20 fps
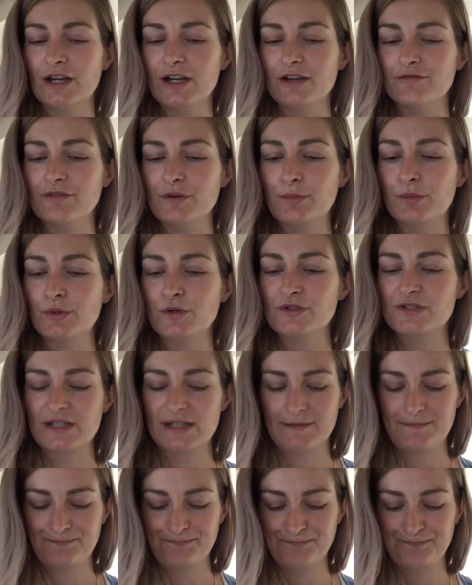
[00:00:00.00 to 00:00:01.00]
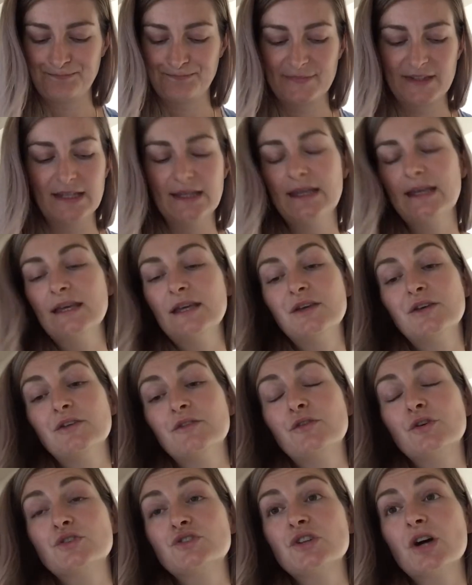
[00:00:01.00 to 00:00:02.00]
reporting.
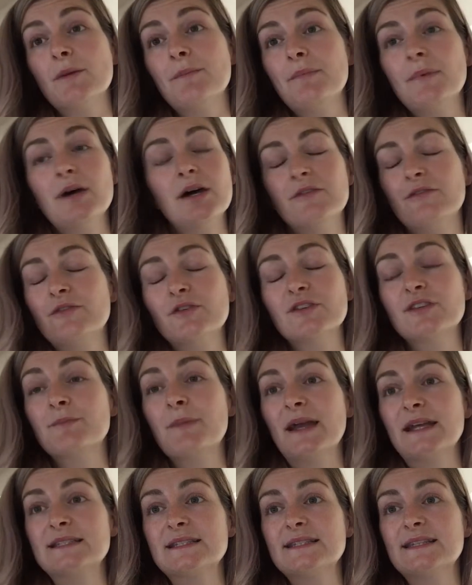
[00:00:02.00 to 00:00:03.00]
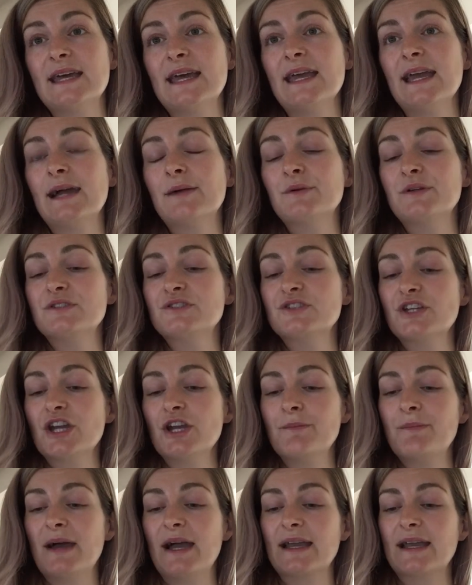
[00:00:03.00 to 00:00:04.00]
For Spag today, I want you to go
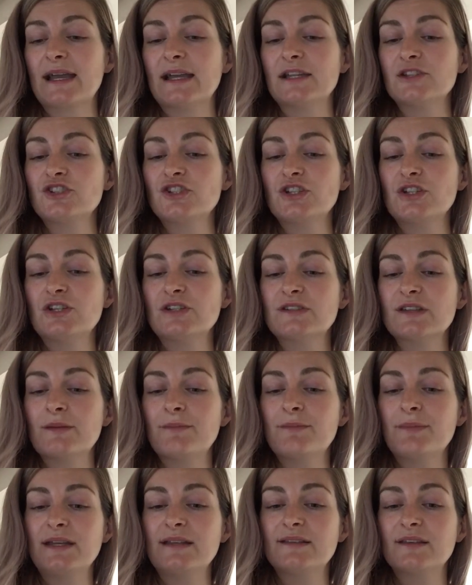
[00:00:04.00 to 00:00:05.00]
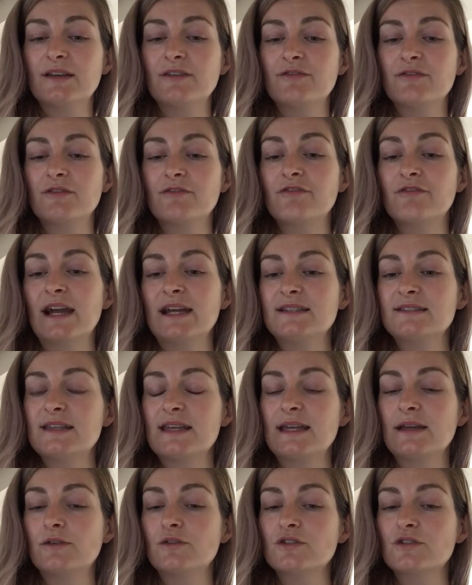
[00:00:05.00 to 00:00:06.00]
back and choose a piece of
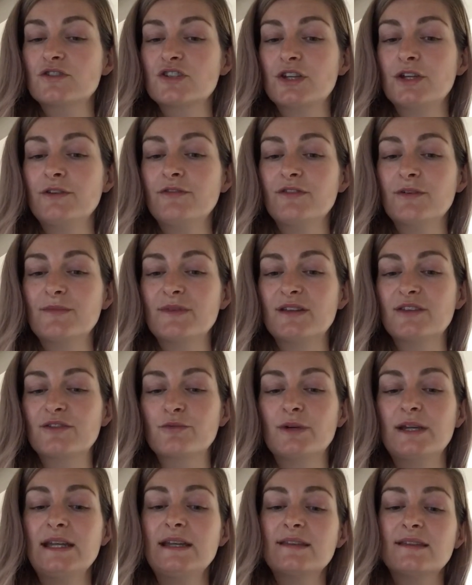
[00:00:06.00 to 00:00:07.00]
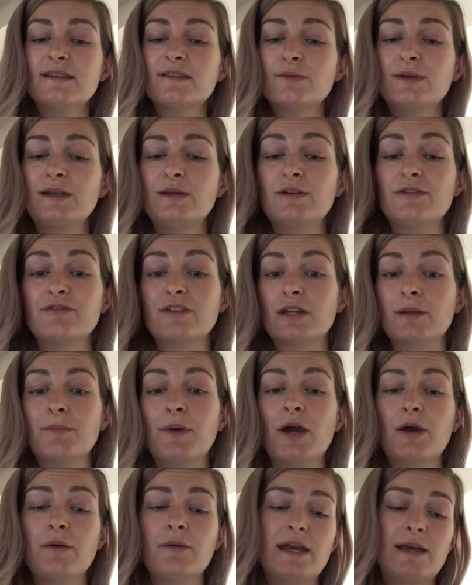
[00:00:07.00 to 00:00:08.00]
writing or 2 from this week. This week we've written a
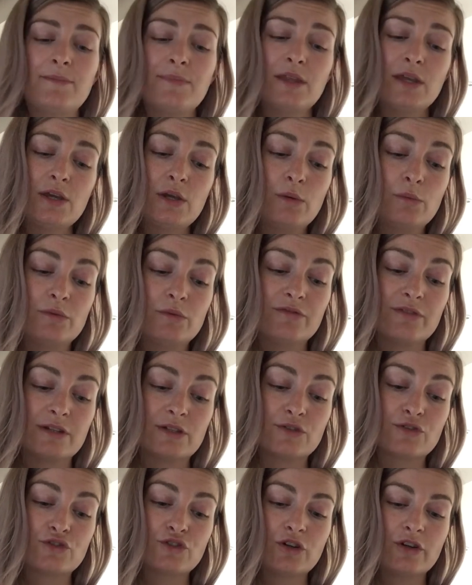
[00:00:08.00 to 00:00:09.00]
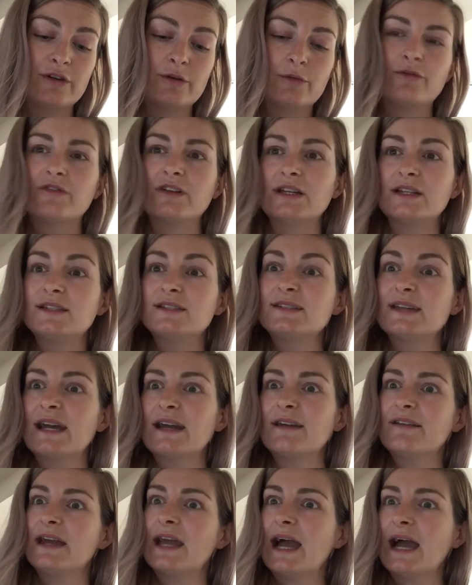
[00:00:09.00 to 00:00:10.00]
poem, we've written a story, we've written a
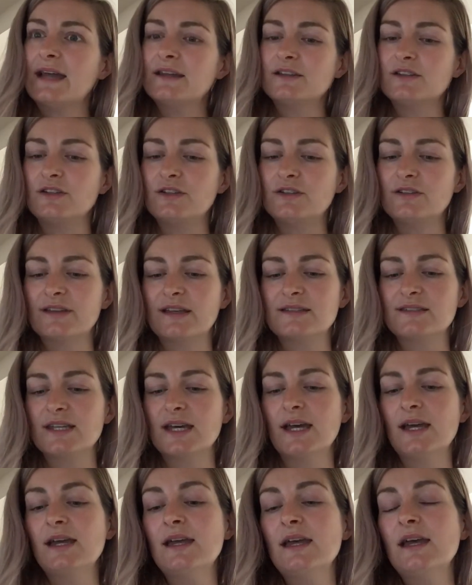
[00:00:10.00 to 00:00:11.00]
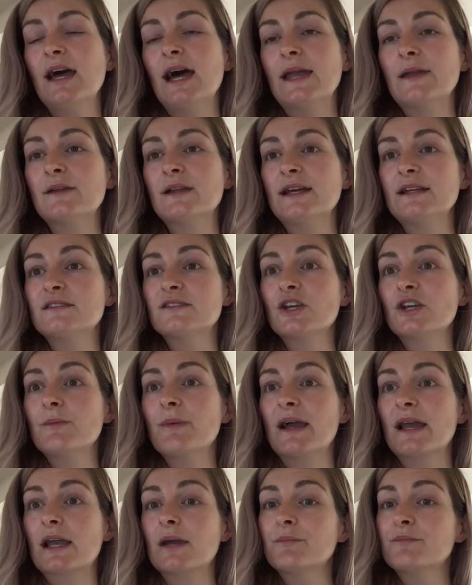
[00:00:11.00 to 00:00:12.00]
diary and a newsletter, and I'd like you to go
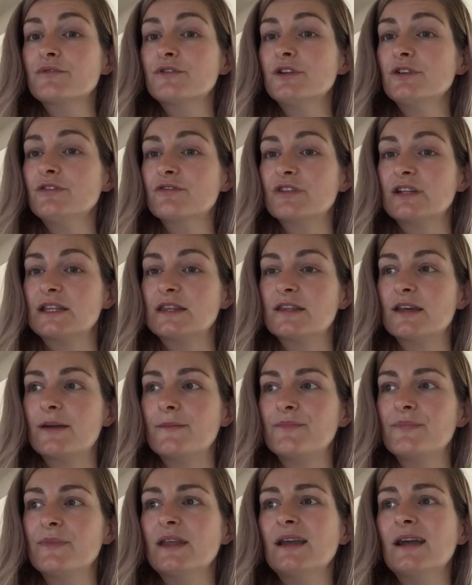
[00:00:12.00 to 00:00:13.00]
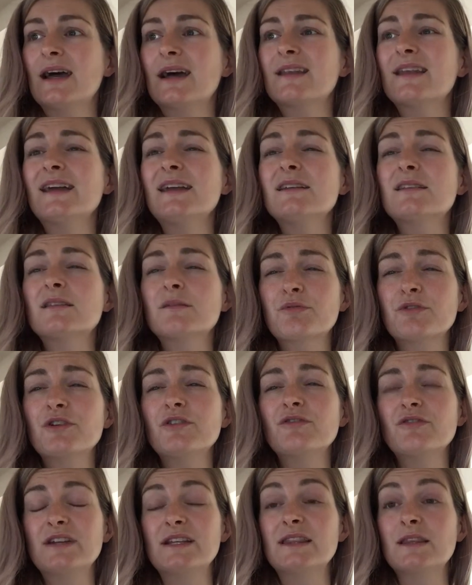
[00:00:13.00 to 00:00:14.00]
back and proofread them. I'd like you to
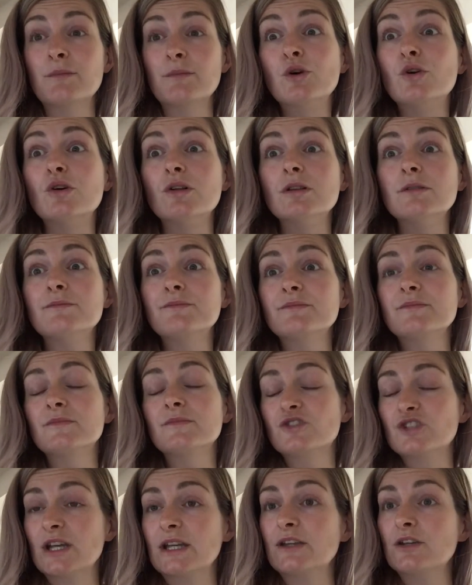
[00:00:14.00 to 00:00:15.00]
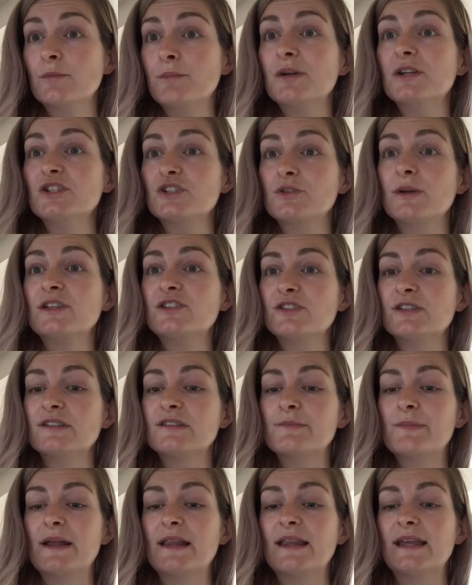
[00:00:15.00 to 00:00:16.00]
proofread them all and check your punctuation and
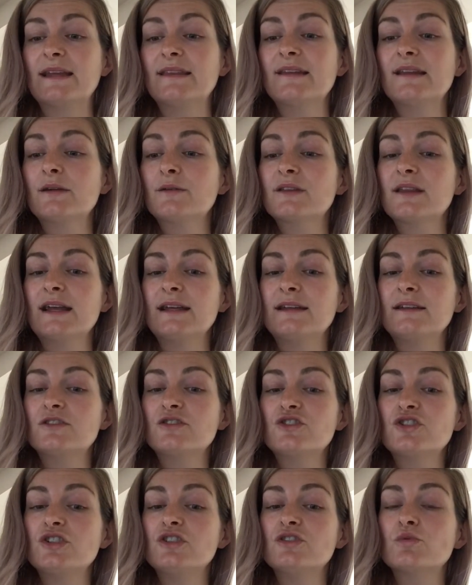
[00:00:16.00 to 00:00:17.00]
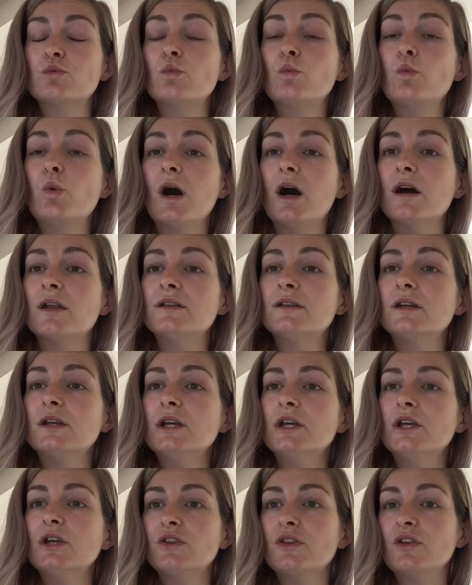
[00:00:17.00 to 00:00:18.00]
spelling. Then I would like you to choose one
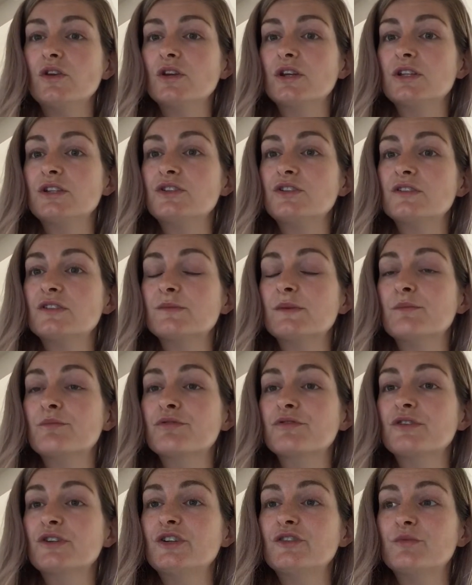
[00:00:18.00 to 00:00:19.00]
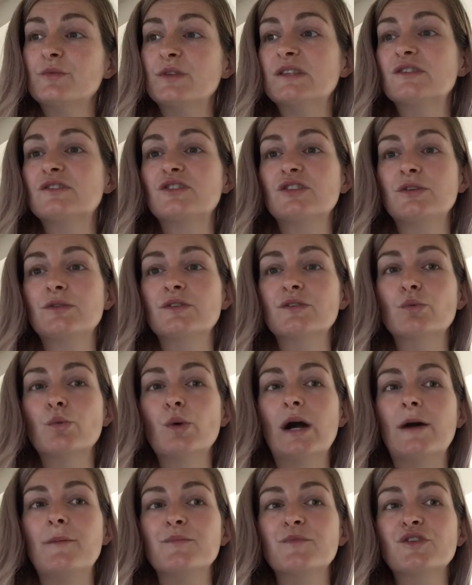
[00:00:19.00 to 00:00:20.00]
that you're going to do some improvements to as
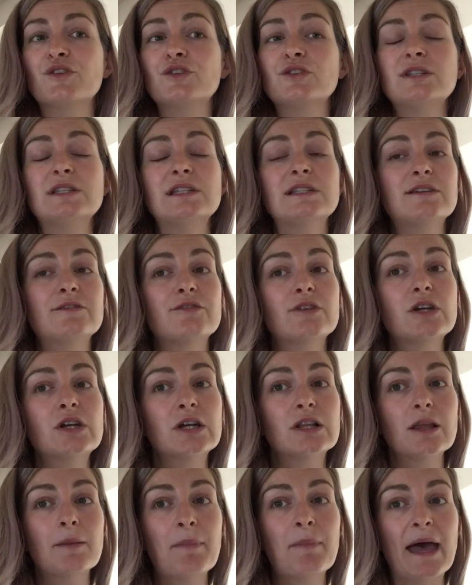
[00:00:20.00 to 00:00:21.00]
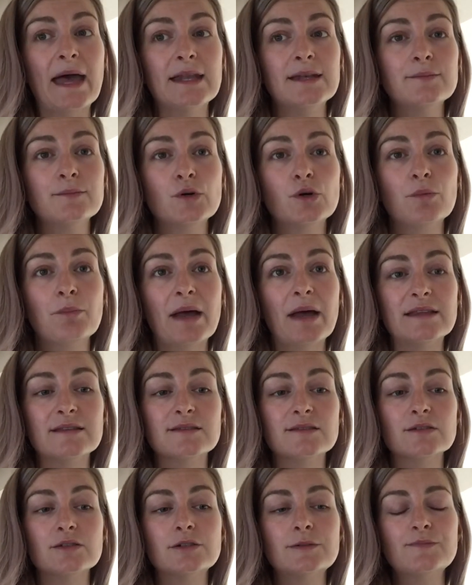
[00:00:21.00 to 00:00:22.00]
well. So doing a different colour pen or
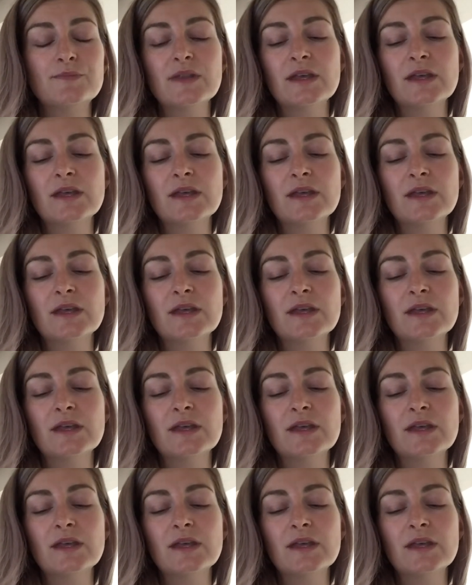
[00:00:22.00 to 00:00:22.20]
pencil,